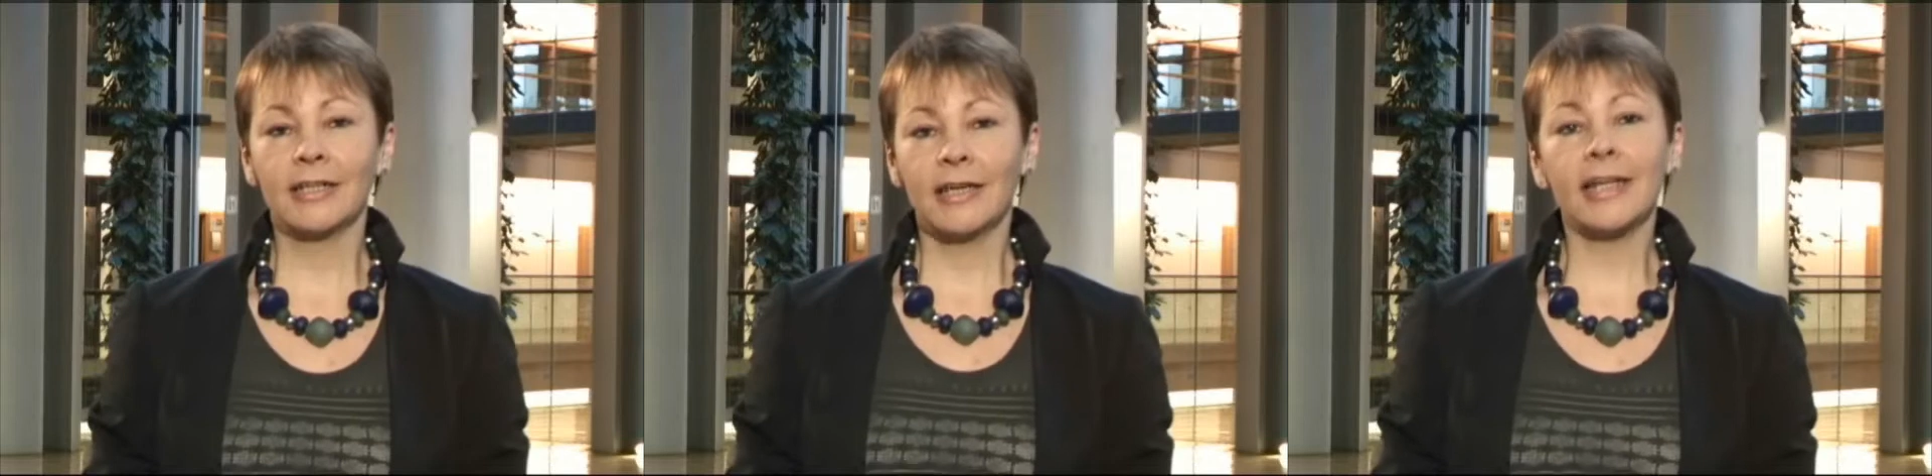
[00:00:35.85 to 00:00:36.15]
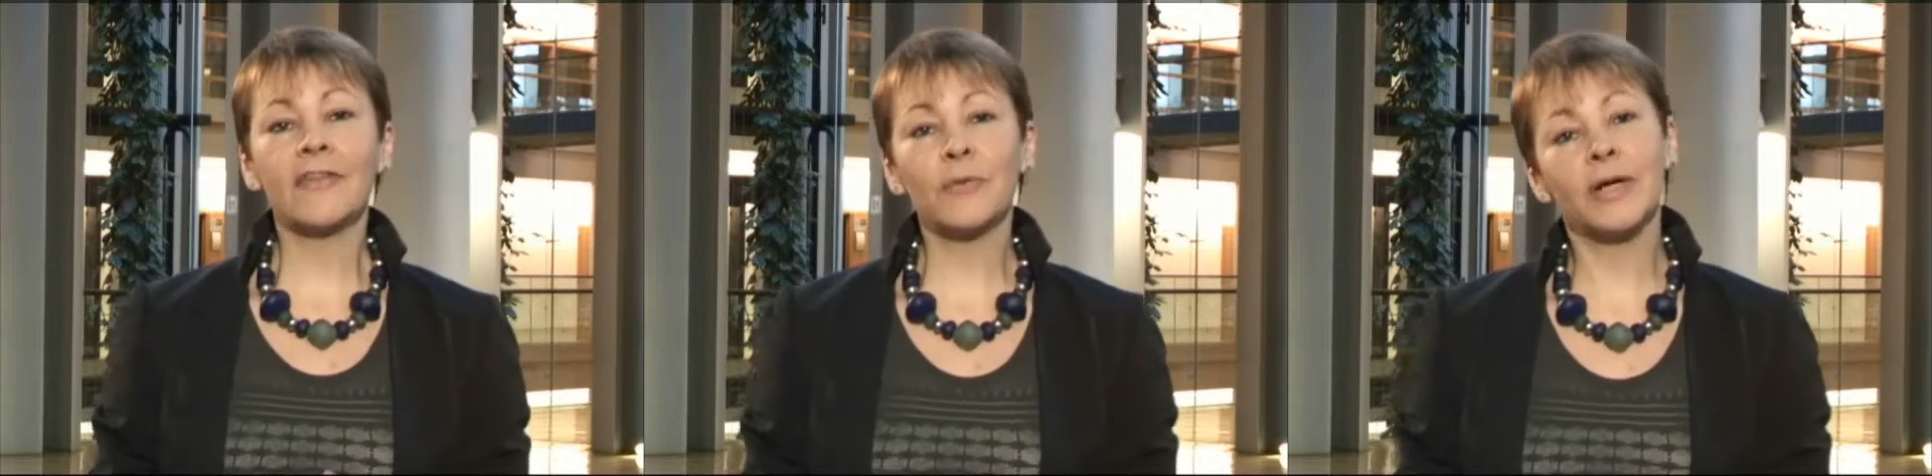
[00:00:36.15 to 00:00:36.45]
In
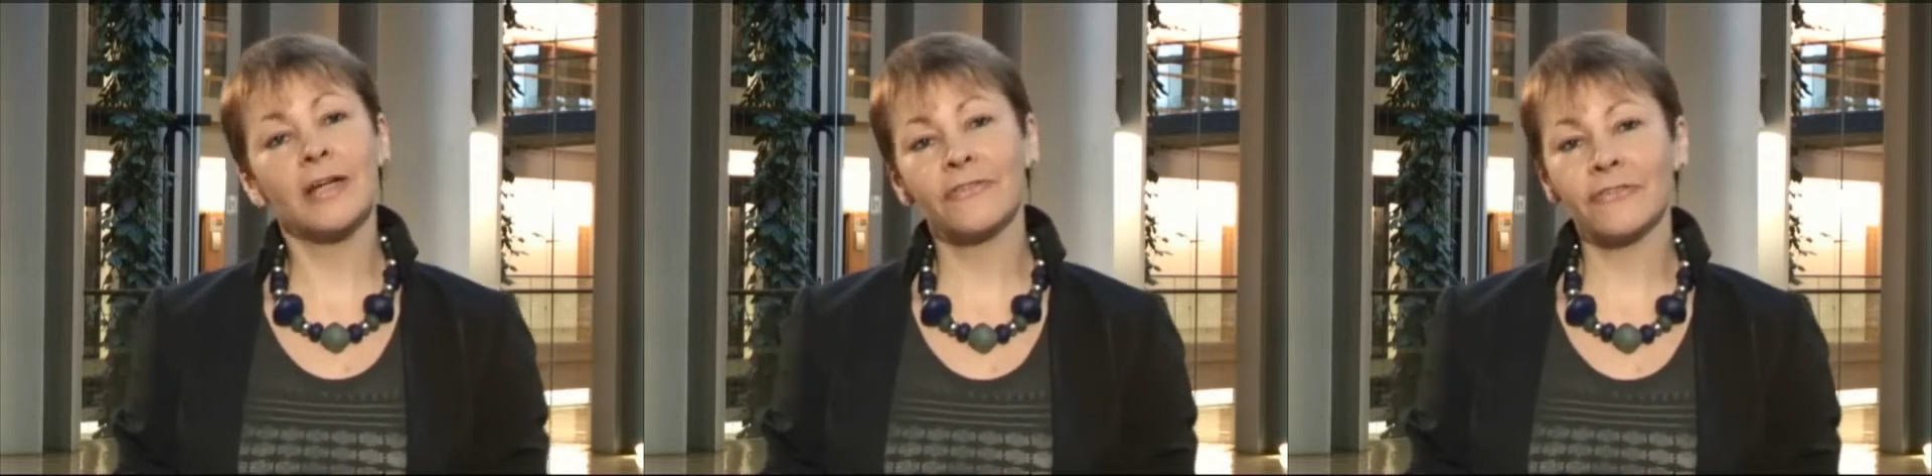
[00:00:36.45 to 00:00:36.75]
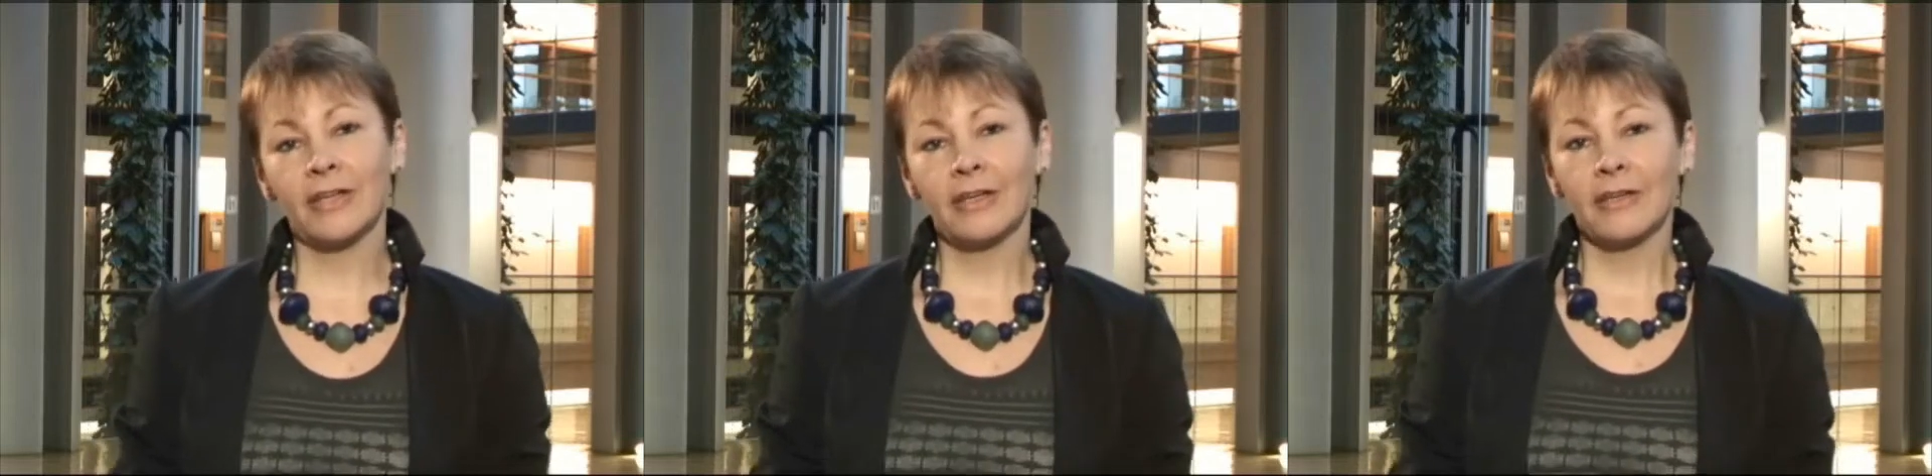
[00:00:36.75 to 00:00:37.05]
other words,
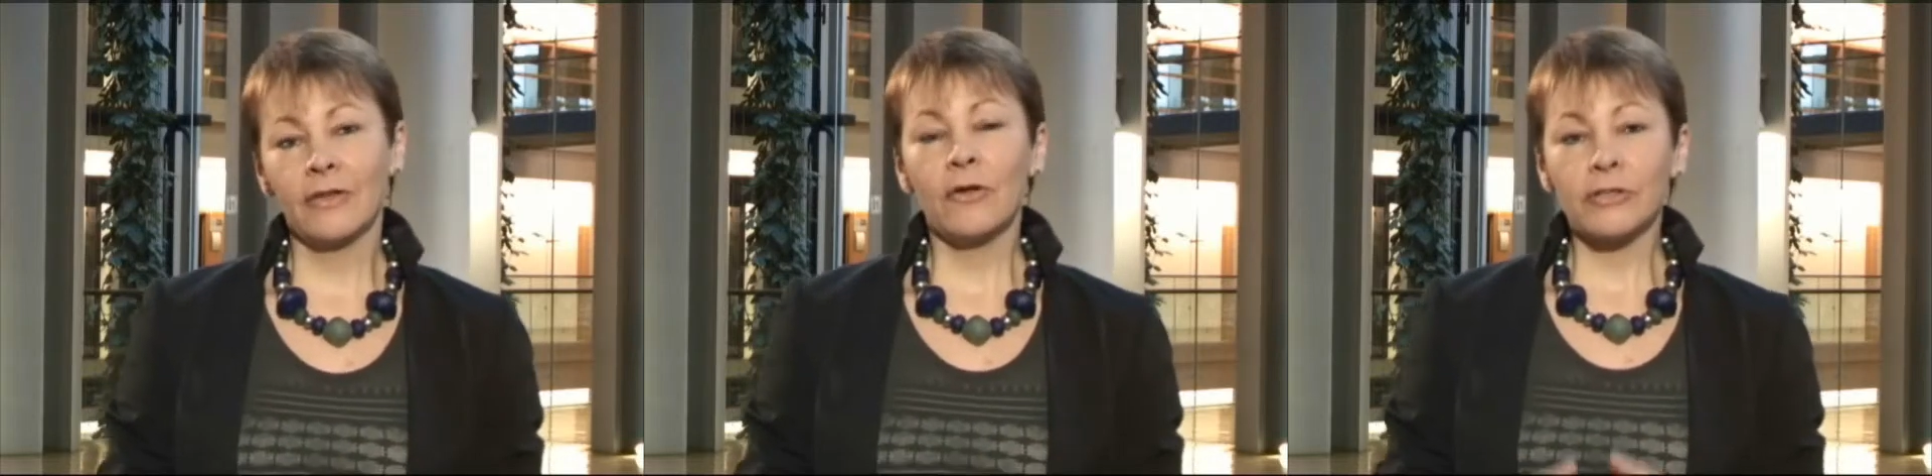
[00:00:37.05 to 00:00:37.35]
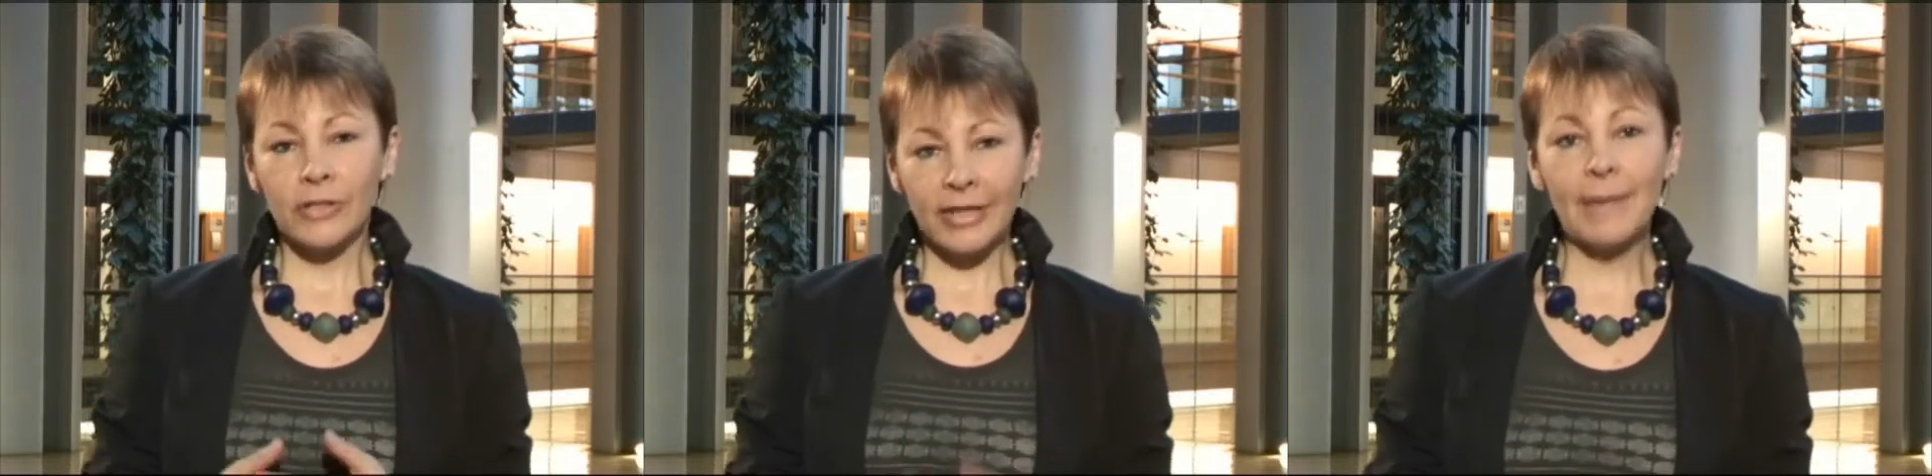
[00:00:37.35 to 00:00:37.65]

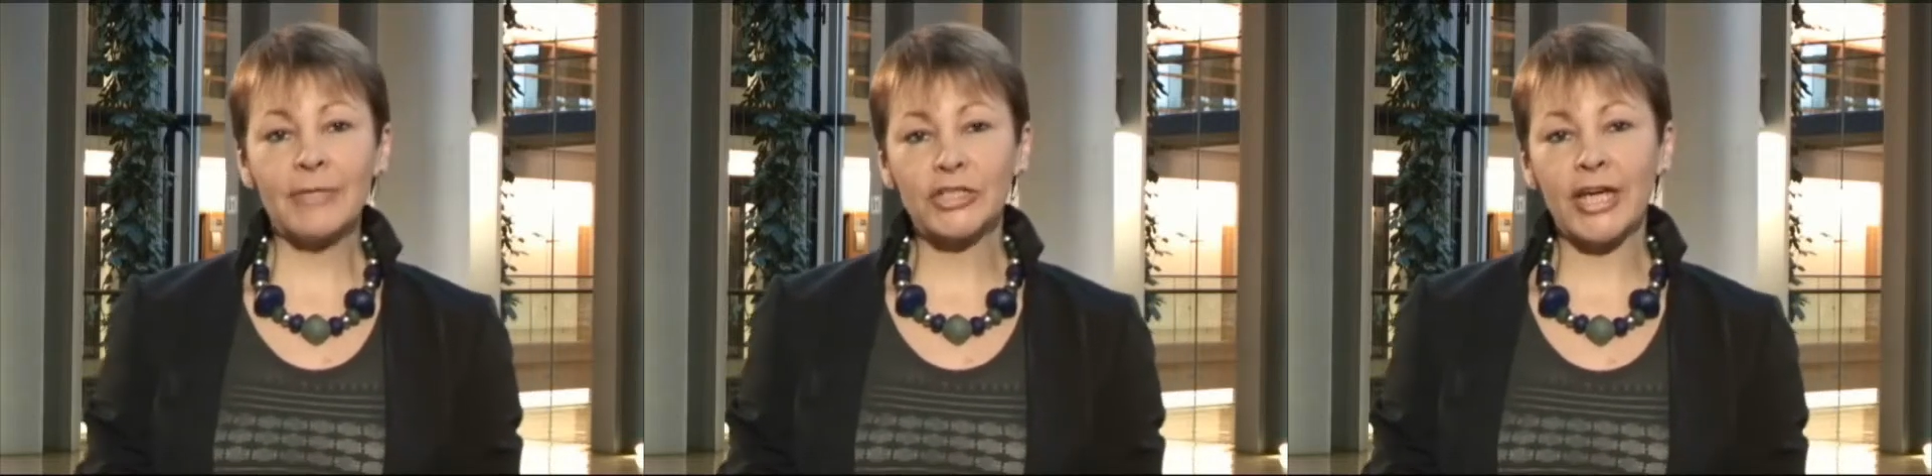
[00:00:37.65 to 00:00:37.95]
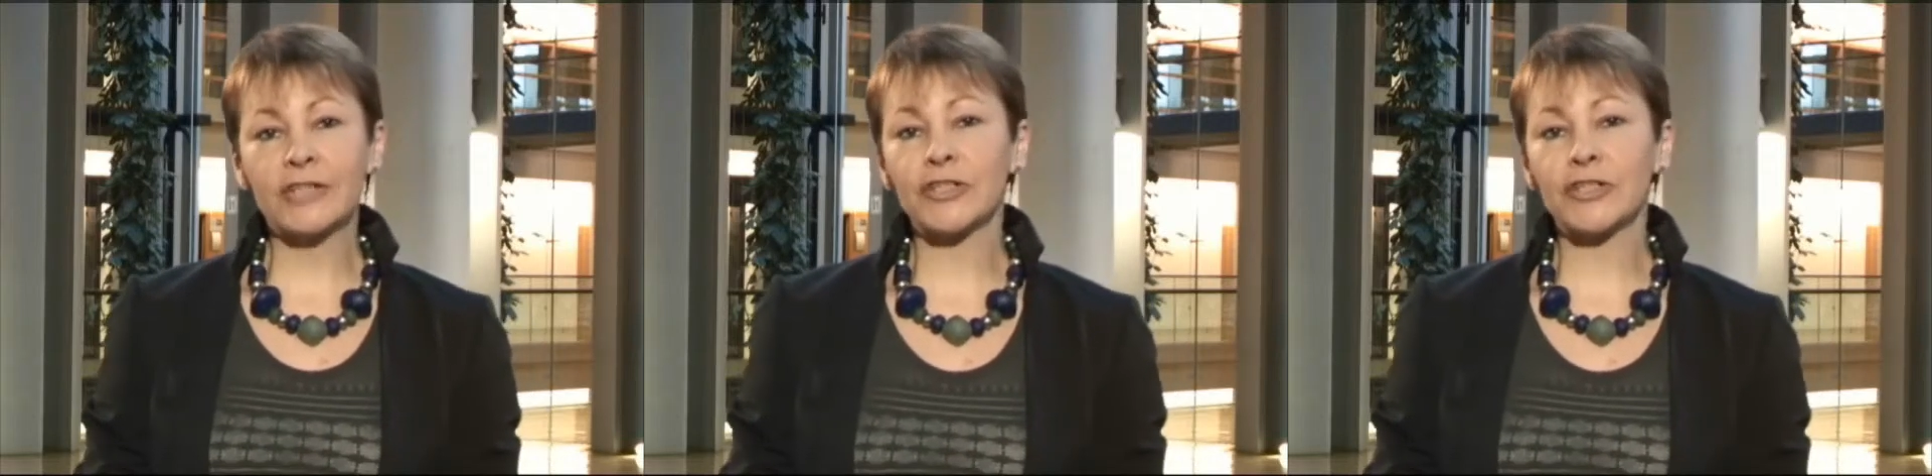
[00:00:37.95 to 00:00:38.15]
climate change